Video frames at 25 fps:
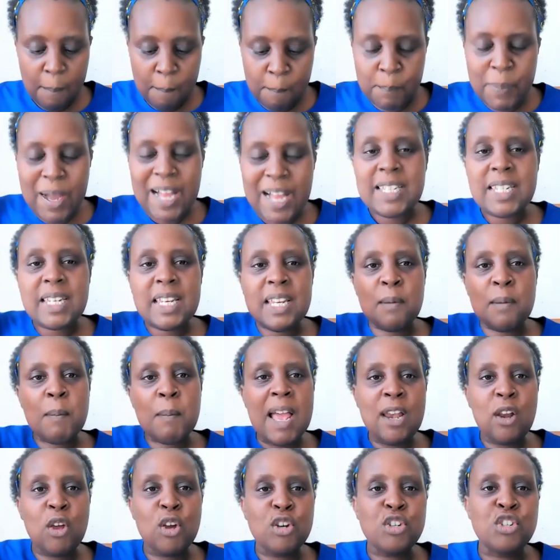But in
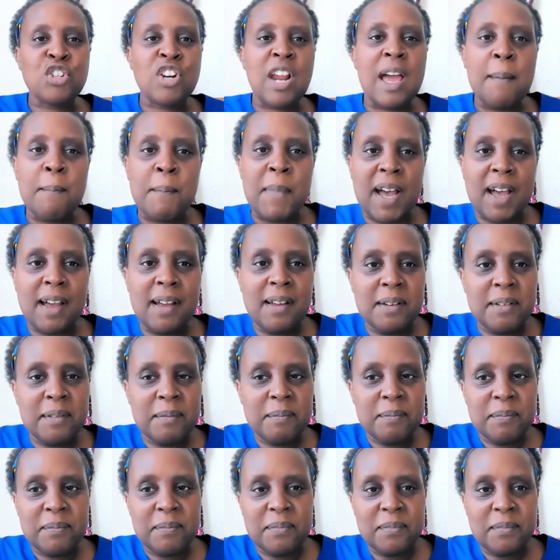melodrama,
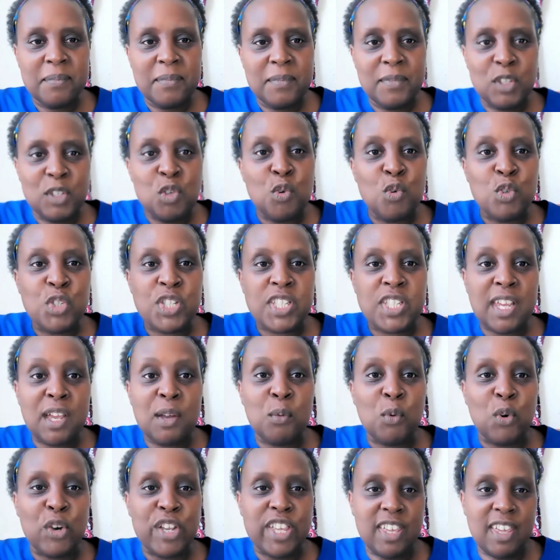you say,
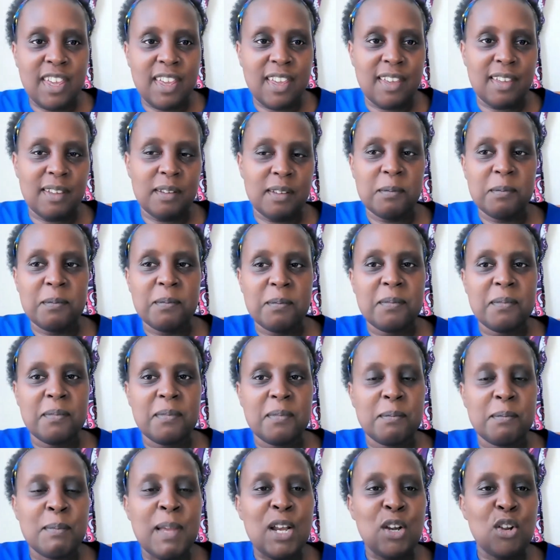woye.
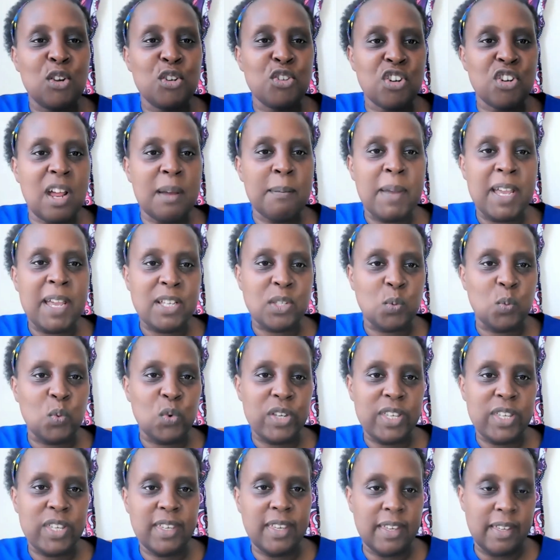Melodrama is
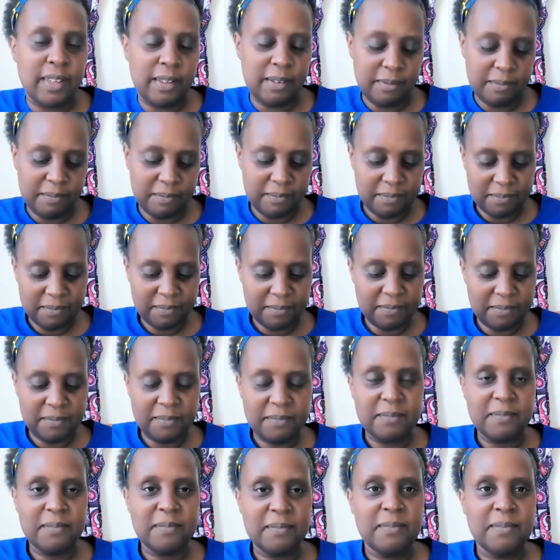woye.
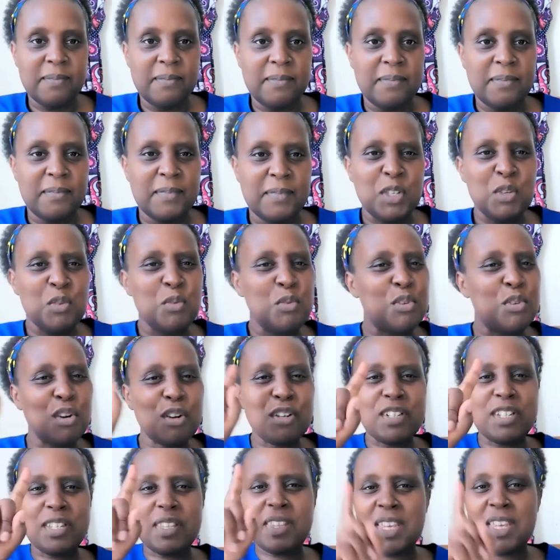You
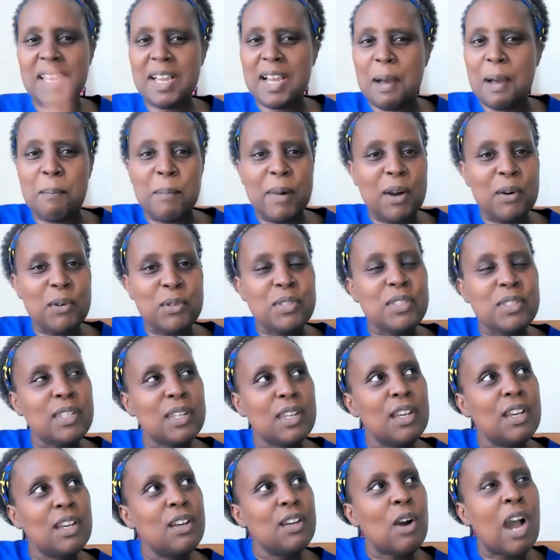don't think about
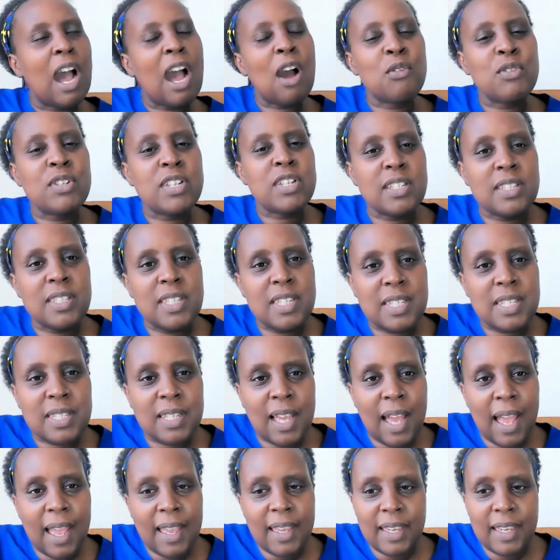how did this
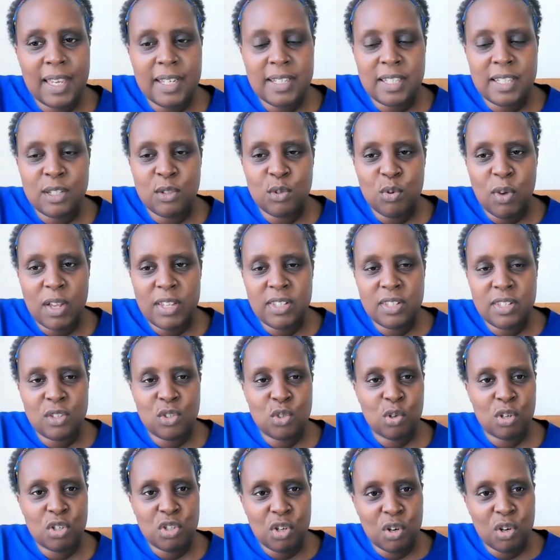guy get into a
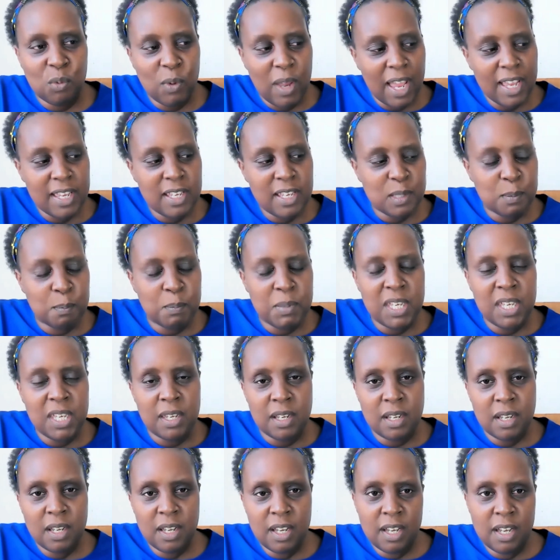situation where he's
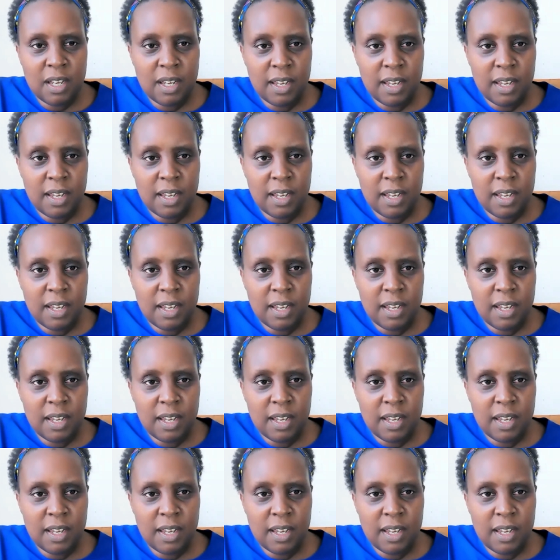being